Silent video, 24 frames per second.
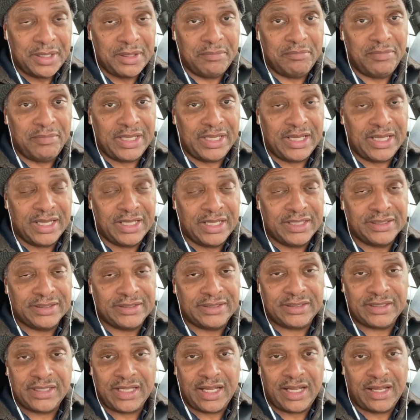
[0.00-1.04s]

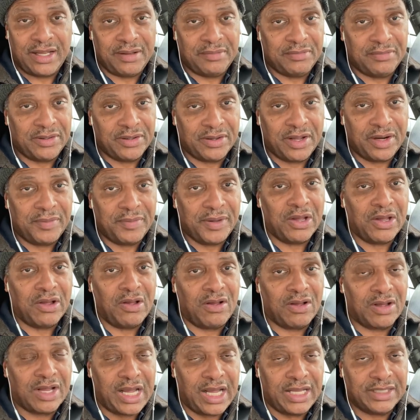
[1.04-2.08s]
because there are going to be
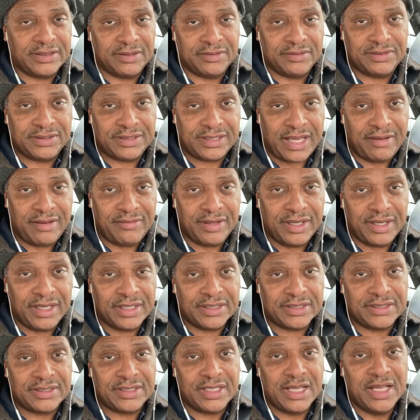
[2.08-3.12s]
all kinds of
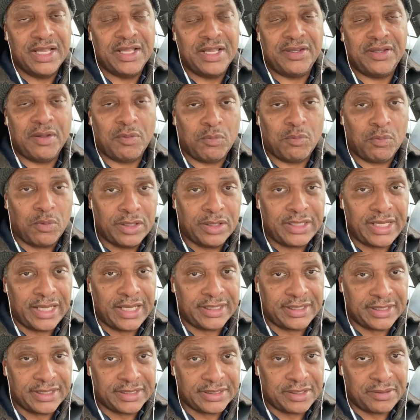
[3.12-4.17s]
savings that weren't
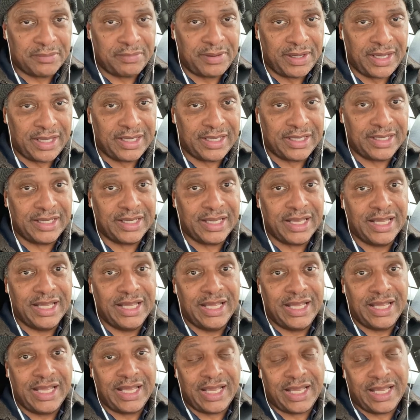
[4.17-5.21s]
anticipated.
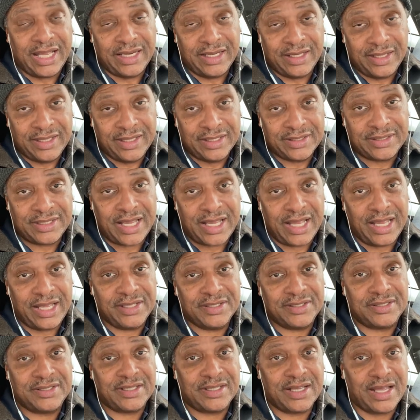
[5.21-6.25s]
And in this
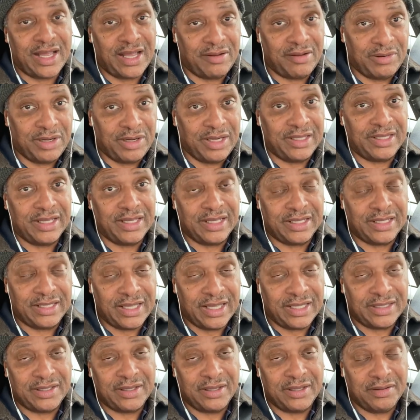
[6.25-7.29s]
case, I really think
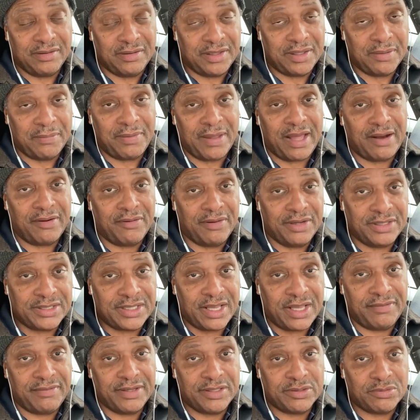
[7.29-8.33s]
that the battery
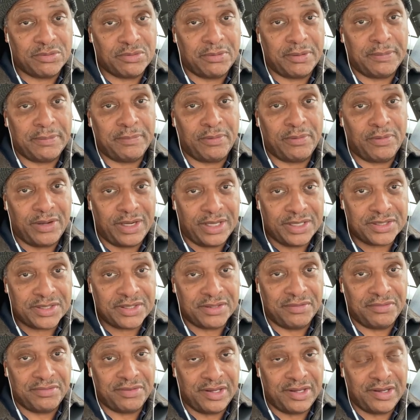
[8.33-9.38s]
savings will be pretty
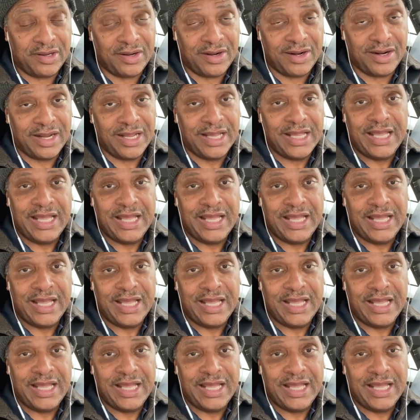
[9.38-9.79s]
severe.